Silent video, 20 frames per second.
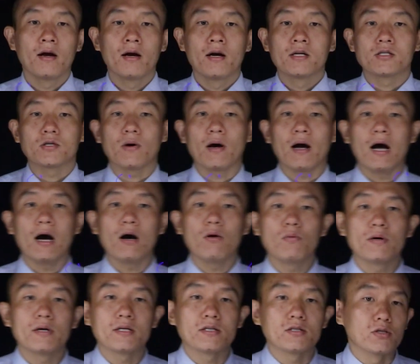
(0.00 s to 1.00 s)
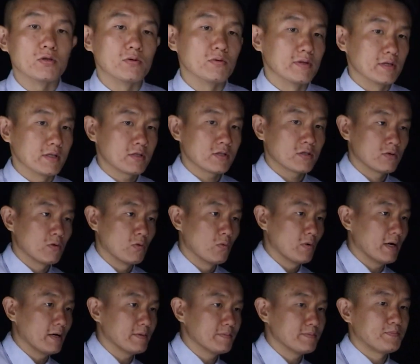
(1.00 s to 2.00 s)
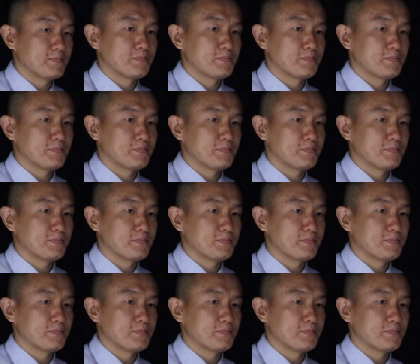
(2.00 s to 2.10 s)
So how would it do this? Well,